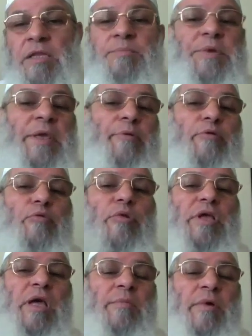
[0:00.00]
And people
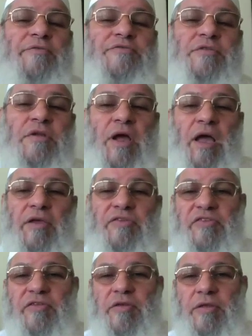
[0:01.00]
will come after
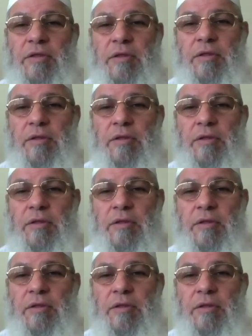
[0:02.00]
us.